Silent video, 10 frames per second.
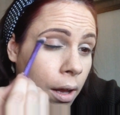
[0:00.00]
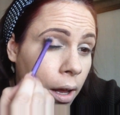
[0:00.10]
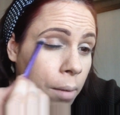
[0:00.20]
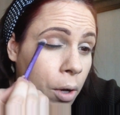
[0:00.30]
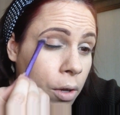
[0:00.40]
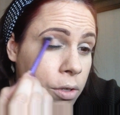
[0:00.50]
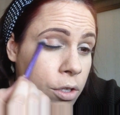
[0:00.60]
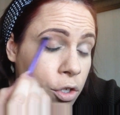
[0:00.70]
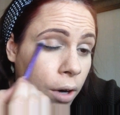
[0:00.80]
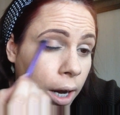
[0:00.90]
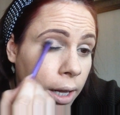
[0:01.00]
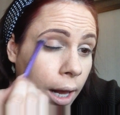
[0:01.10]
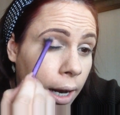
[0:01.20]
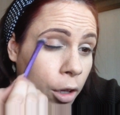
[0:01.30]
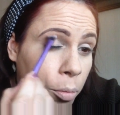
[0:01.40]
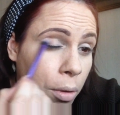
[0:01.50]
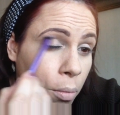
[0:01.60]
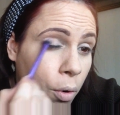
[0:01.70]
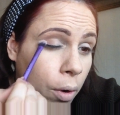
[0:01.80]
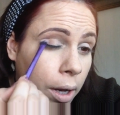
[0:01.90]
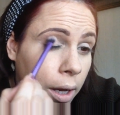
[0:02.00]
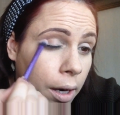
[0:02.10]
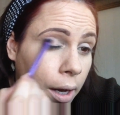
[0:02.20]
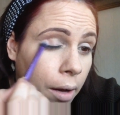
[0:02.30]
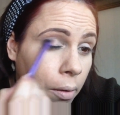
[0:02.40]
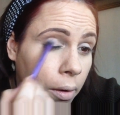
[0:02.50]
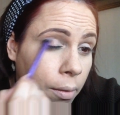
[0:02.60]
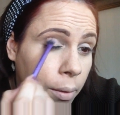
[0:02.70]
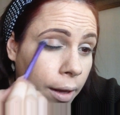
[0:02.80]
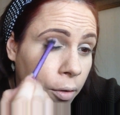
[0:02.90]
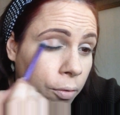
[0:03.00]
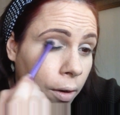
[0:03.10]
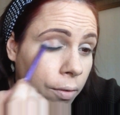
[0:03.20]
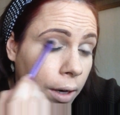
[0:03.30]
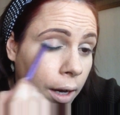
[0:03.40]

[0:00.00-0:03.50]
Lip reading: I'm concentrating that a little bit more here now without fluffing